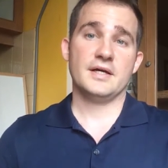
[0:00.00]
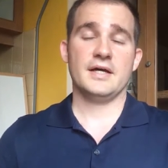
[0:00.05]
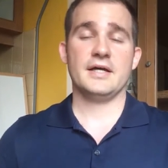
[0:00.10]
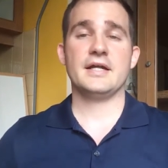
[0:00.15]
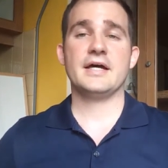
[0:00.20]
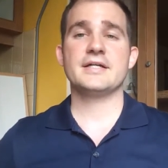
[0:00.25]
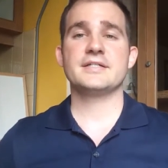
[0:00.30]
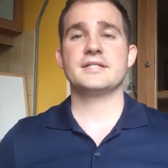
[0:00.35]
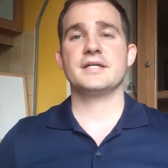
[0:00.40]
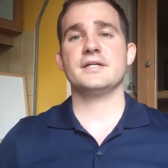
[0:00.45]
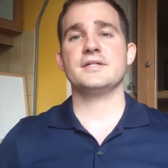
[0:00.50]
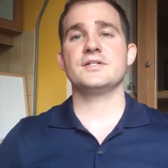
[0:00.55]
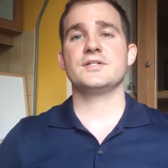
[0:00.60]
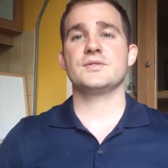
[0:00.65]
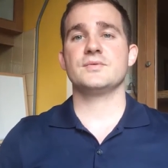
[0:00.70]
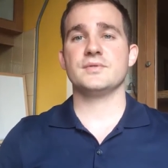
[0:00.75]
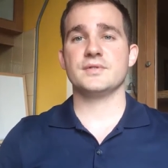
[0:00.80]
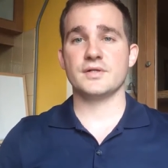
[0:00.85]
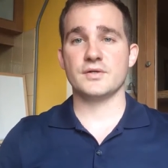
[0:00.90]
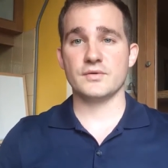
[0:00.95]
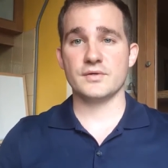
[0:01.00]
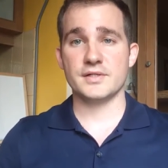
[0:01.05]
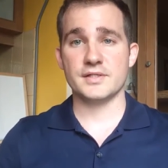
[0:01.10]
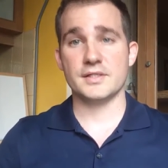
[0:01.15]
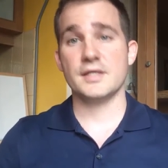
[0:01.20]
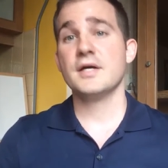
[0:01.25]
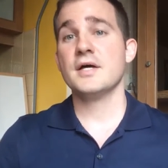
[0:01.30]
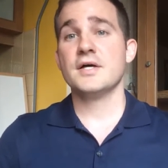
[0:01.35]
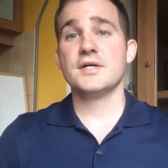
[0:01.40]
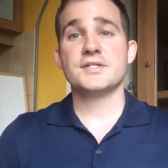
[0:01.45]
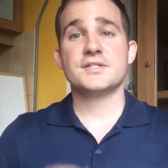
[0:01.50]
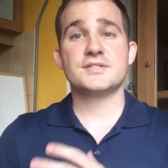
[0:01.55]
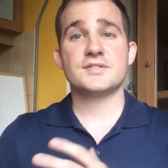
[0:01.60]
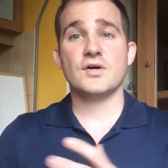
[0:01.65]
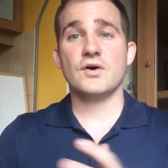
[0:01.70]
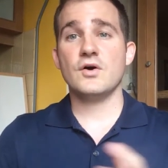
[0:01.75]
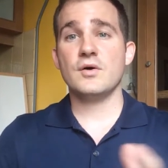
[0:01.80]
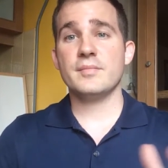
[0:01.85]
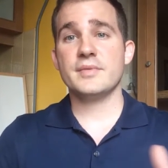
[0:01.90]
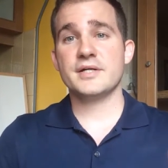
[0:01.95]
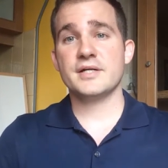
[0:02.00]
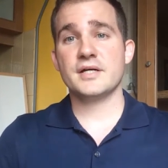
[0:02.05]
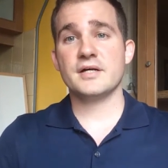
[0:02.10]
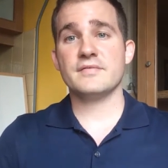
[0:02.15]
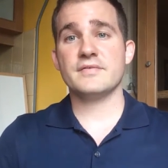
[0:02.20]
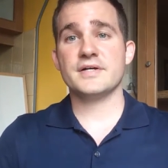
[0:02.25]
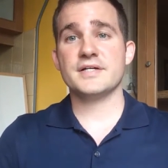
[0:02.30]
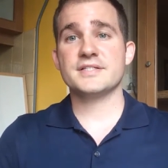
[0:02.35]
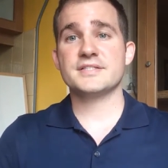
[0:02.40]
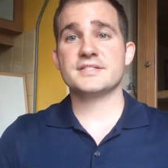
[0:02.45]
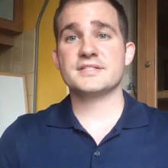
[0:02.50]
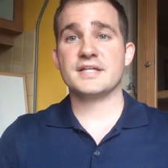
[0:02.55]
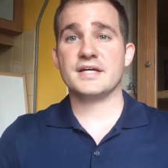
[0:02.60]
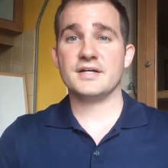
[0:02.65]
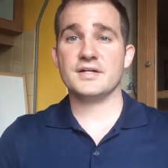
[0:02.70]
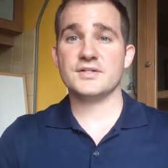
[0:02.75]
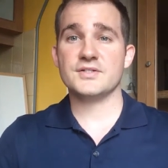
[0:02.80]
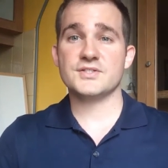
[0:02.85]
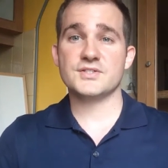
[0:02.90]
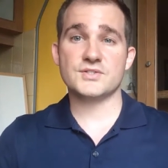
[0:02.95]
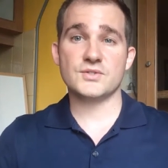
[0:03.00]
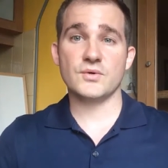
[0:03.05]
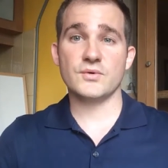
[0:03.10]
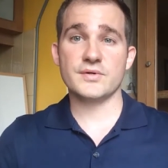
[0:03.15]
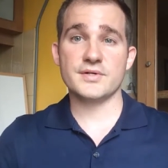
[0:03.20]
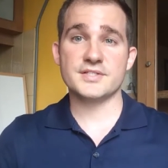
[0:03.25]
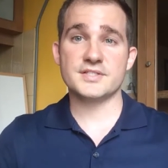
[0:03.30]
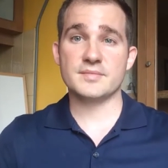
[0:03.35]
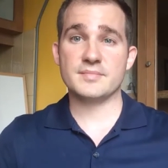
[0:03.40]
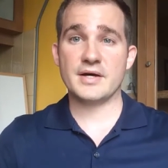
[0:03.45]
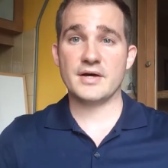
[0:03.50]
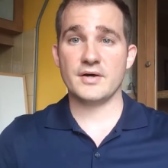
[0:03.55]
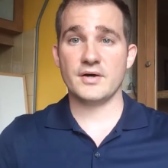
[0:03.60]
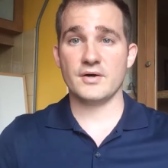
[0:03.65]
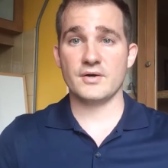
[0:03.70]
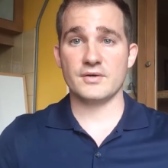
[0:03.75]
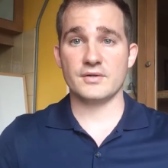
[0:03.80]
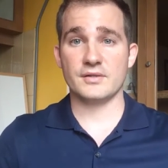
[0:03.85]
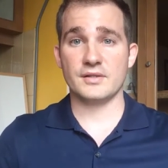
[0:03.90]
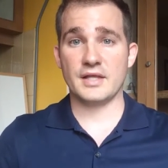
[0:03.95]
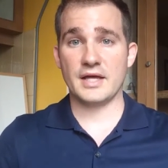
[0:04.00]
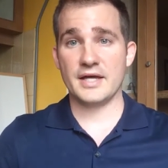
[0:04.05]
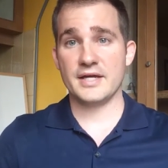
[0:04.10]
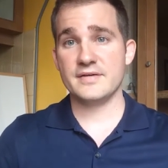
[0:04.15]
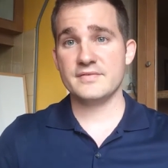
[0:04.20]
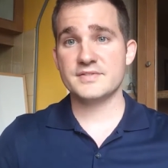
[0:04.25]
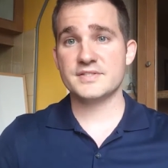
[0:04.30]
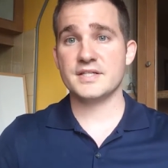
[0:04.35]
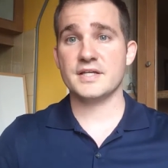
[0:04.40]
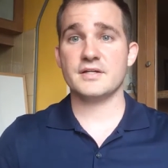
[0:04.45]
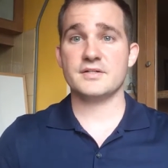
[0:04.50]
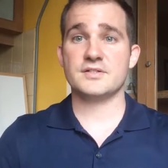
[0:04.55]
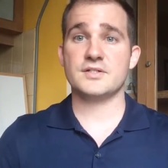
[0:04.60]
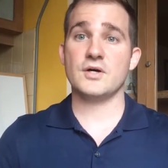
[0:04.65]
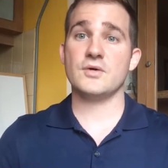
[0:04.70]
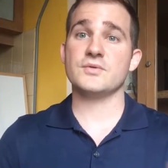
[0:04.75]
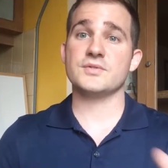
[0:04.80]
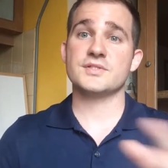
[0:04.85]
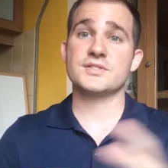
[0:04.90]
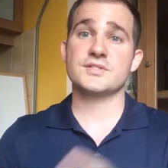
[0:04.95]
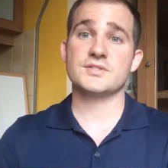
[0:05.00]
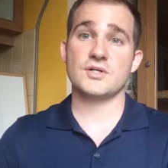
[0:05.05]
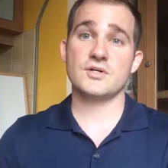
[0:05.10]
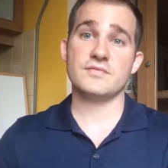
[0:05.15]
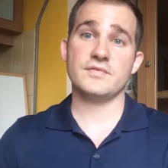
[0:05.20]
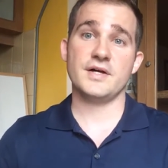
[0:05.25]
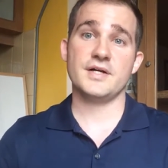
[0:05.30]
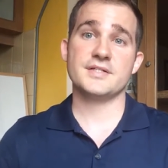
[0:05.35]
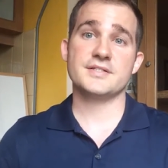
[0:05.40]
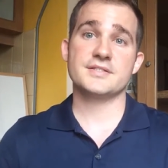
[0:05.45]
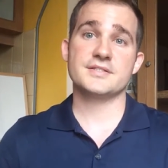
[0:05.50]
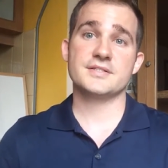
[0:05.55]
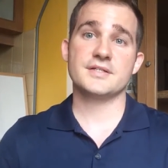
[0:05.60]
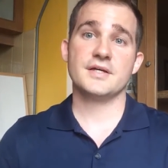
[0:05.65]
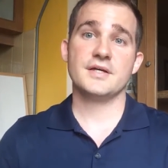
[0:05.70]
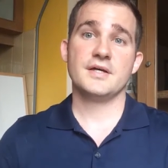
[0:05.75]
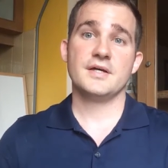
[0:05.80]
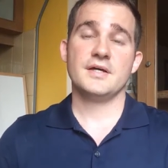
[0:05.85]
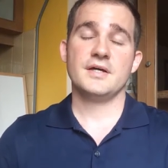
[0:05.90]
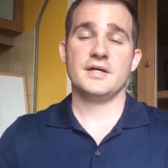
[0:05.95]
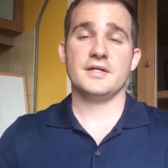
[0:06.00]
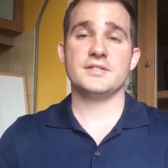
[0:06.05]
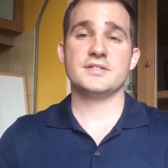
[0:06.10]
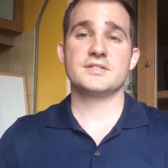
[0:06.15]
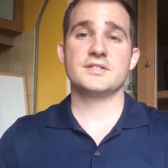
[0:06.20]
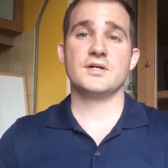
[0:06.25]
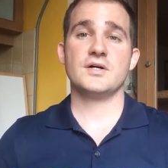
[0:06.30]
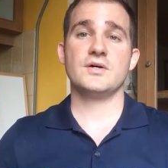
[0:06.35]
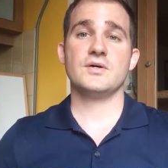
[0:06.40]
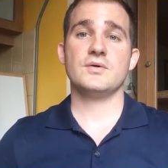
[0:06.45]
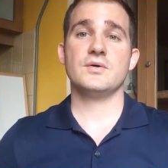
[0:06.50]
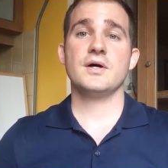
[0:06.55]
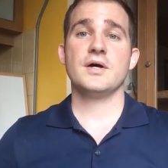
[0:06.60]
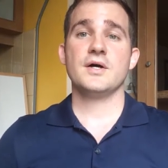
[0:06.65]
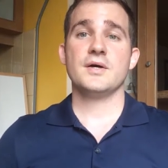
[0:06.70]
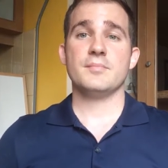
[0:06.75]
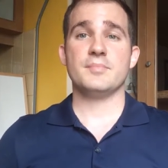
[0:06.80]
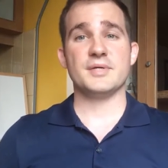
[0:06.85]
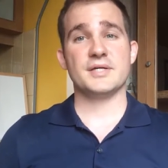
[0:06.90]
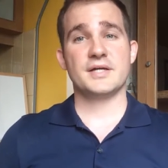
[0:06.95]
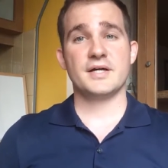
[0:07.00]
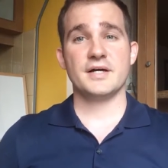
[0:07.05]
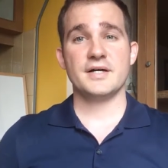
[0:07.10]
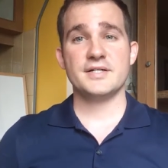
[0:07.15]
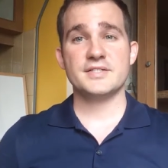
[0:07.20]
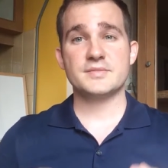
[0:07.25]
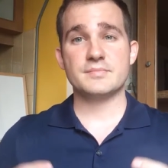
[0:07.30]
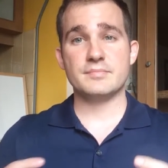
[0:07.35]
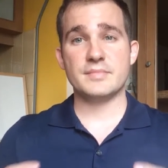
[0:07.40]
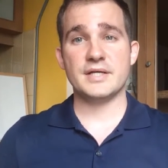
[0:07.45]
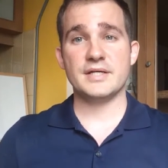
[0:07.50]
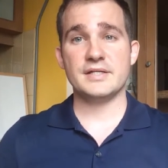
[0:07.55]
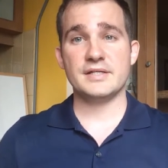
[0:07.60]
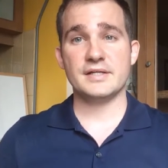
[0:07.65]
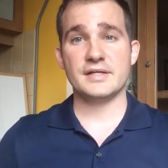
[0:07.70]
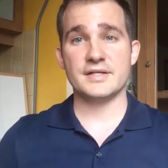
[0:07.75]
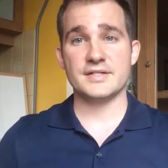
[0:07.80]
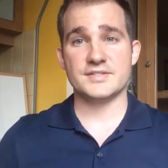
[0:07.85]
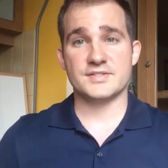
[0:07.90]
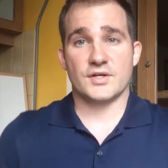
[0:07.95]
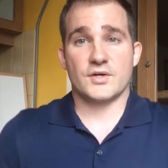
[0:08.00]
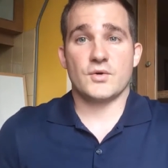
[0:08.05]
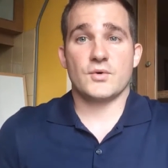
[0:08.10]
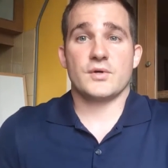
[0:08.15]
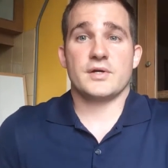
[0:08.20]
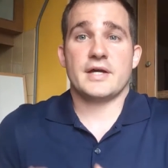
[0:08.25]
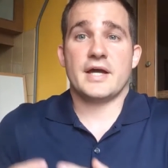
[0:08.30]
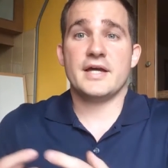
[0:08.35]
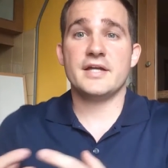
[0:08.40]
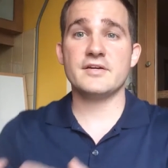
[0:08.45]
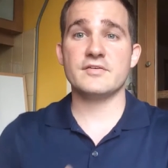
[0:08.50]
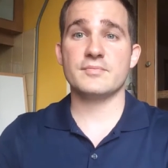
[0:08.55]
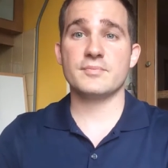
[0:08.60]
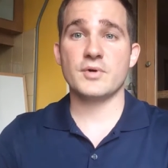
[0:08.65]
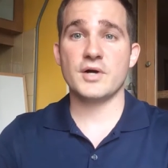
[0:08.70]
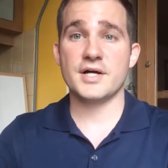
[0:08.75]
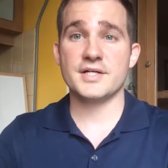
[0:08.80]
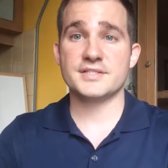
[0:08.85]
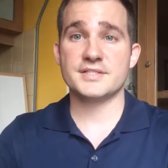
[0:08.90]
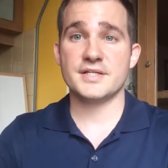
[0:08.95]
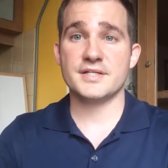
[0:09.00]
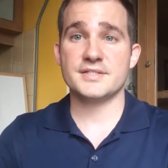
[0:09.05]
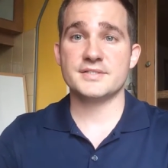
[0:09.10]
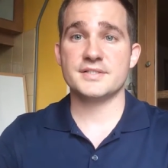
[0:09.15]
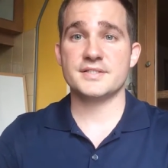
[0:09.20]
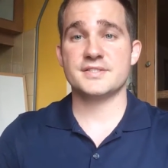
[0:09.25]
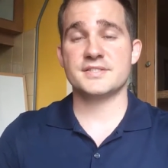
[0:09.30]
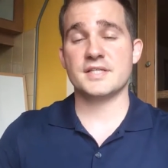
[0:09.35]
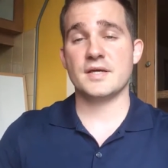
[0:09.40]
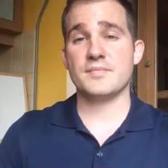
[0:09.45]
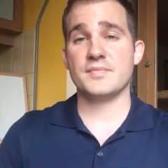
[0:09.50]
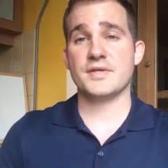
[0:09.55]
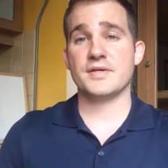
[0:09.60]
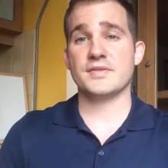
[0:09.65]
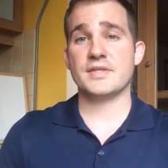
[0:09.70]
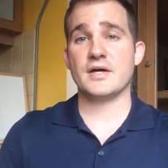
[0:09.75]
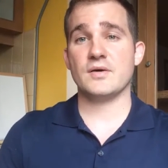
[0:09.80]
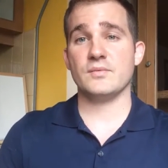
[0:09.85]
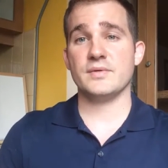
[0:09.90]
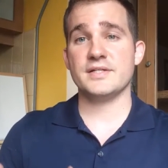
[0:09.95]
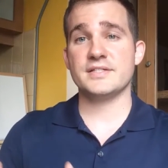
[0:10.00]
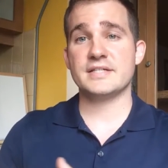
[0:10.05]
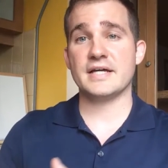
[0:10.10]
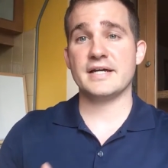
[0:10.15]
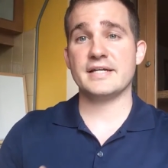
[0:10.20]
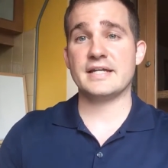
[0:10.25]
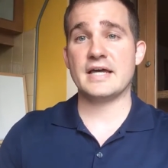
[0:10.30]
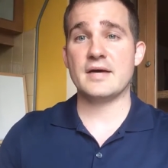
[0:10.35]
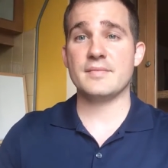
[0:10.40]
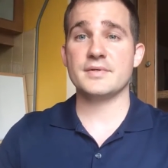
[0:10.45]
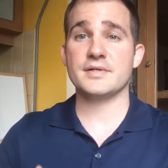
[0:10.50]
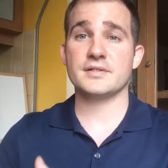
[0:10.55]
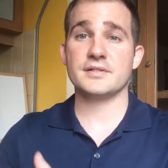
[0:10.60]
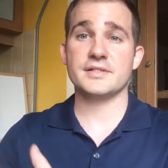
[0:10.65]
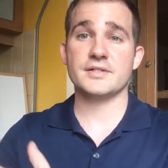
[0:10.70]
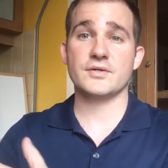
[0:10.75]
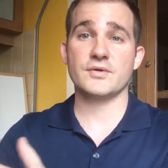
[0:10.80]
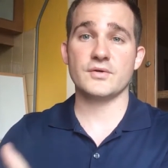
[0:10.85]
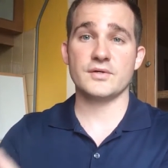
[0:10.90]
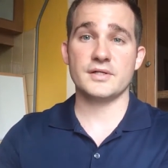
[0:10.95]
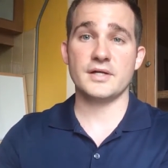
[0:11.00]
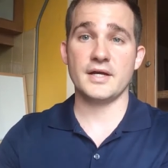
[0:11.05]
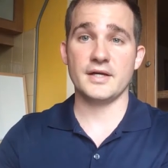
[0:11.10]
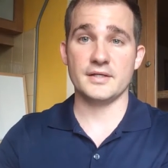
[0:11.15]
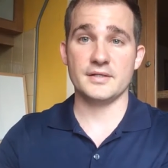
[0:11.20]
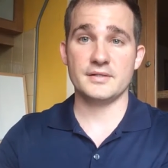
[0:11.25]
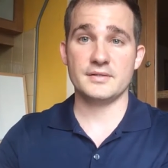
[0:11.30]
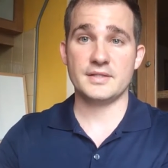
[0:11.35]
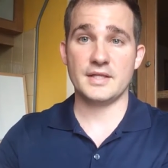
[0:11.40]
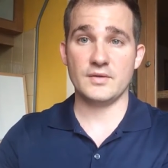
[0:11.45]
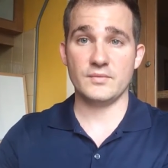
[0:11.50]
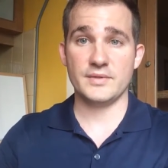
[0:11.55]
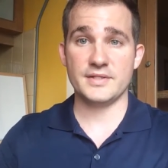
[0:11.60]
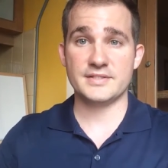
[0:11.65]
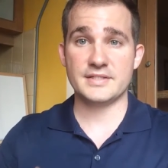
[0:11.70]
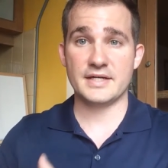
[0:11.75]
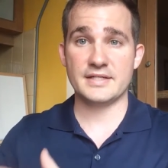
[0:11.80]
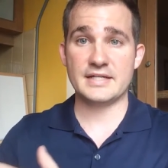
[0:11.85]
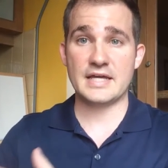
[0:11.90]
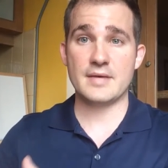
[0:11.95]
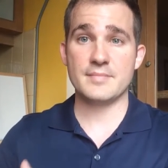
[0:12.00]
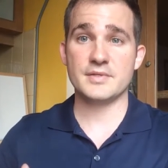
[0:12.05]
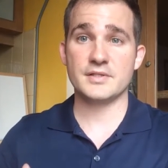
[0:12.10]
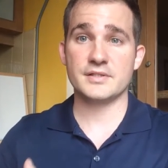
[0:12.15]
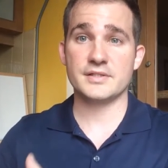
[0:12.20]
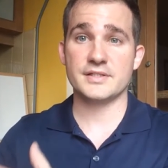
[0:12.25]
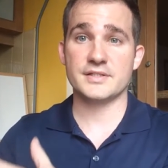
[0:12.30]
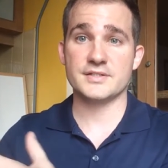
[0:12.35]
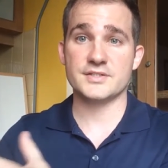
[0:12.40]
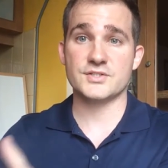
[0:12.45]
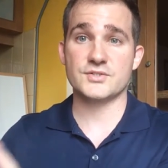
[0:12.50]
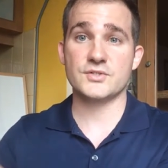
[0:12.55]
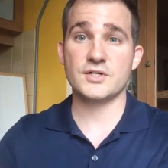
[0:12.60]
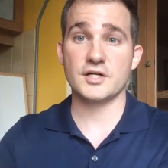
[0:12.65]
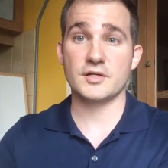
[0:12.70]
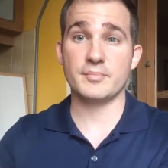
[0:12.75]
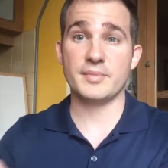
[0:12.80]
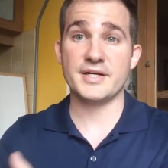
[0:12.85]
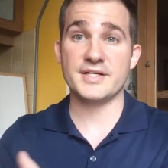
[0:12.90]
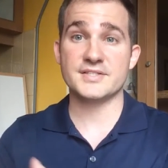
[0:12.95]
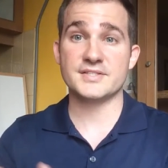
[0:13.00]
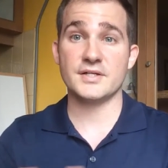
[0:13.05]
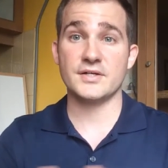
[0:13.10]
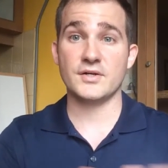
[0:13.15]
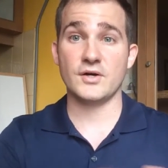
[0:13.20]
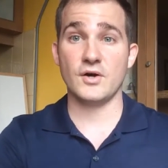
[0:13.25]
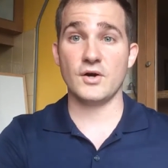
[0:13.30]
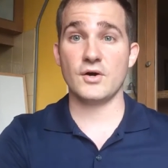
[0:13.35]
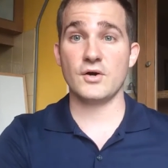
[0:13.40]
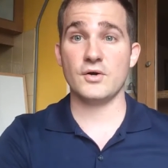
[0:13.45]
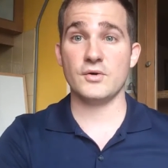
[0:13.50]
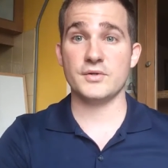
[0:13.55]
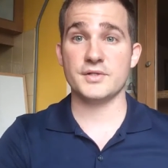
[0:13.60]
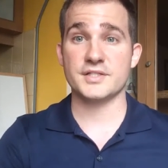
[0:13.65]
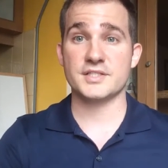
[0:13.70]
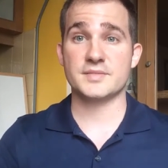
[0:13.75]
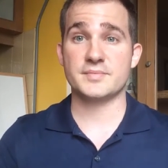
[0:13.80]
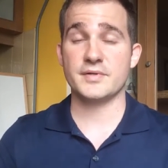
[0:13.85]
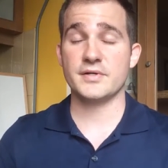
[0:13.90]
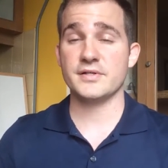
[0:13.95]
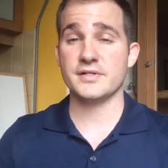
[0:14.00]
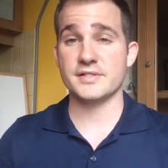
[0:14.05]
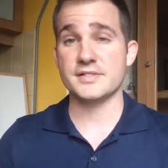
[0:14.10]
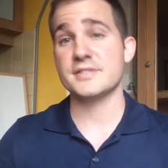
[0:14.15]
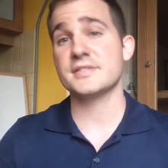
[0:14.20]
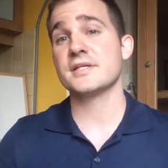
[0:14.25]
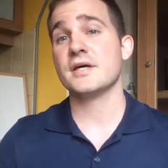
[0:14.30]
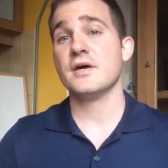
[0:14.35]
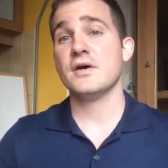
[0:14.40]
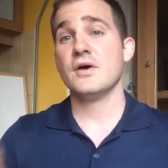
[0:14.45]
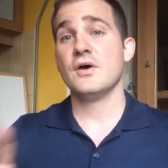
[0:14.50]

and I tend to agree. So many of us tell stories about our lives that don't serve us. And so, because meaning is a creative process, it's something that we dynamically create, that we dynamically construct based on our own experience.